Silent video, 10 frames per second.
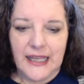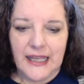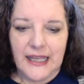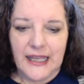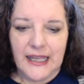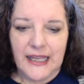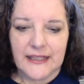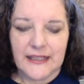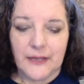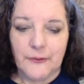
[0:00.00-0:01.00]

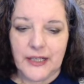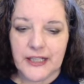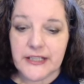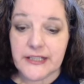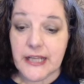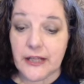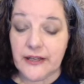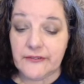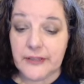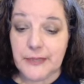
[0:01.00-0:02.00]
And I wanted to tell
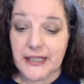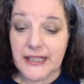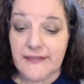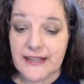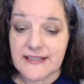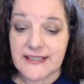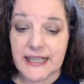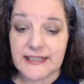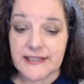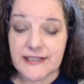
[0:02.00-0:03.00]
everybody that
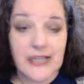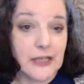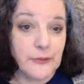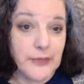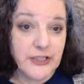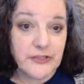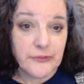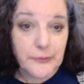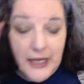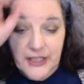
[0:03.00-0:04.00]
Second Sock Week, just
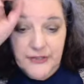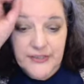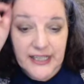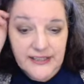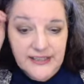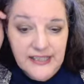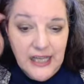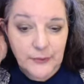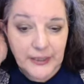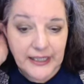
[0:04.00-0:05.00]
remind you, Second
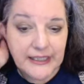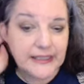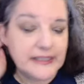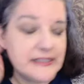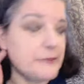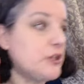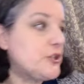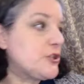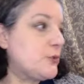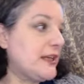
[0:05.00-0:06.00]
Sock Week is
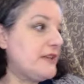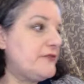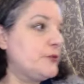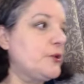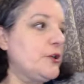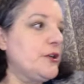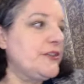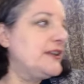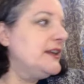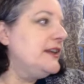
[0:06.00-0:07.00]
March 24th.